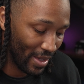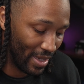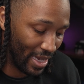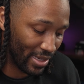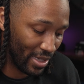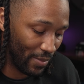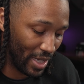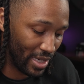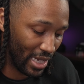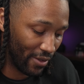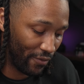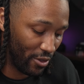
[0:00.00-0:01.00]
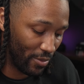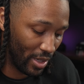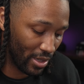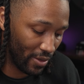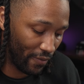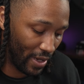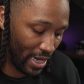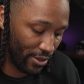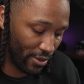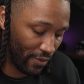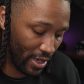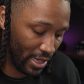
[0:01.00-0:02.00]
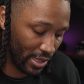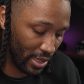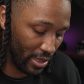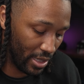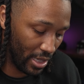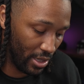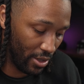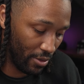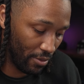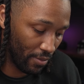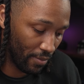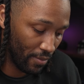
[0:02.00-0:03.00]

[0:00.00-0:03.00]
Next, it may take a few minutes to find your device. Continue.